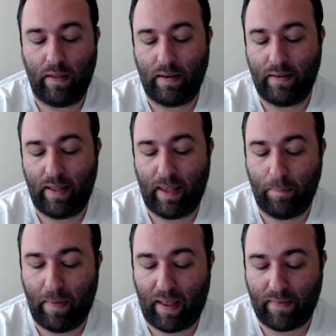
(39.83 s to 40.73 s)
Then
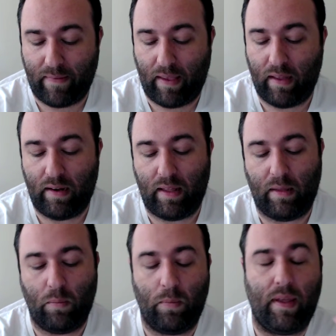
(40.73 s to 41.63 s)
Dave backs
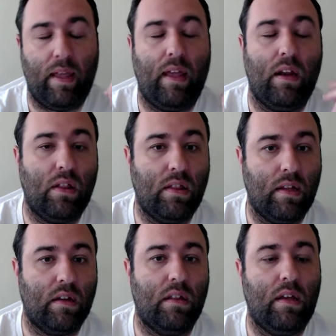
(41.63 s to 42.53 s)
Andy when
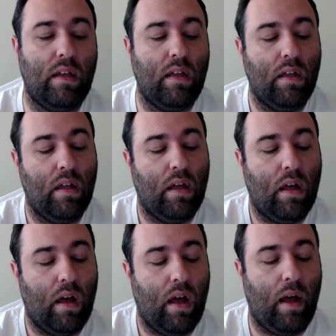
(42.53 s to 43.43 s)
literally
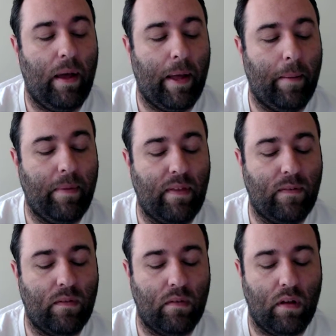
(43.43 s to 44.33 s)
um,
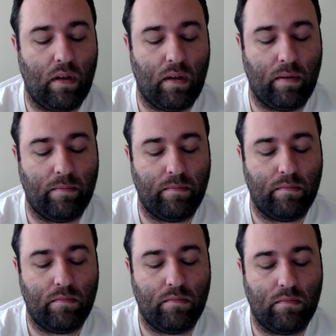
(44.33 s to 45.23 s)
he's um,
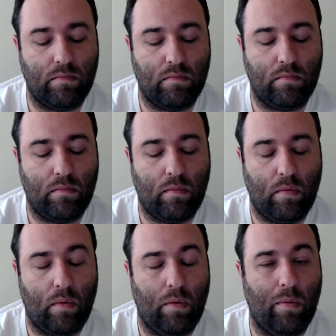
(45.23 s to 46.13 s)

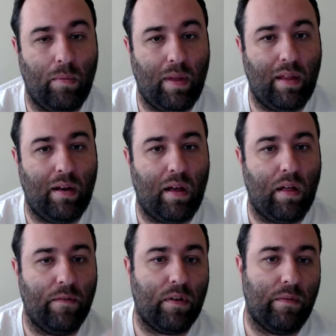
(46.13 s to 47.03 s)
when
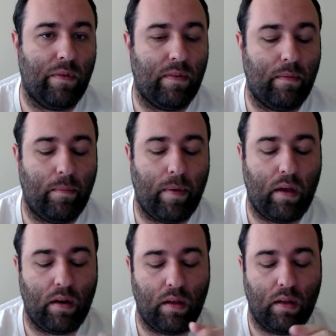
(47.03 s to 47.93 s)
Oliver confronts him
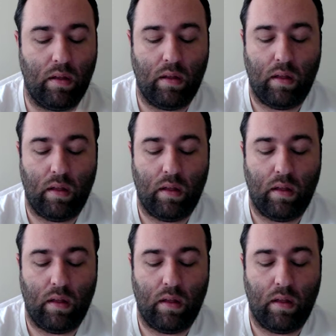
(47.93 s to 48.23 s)
about it.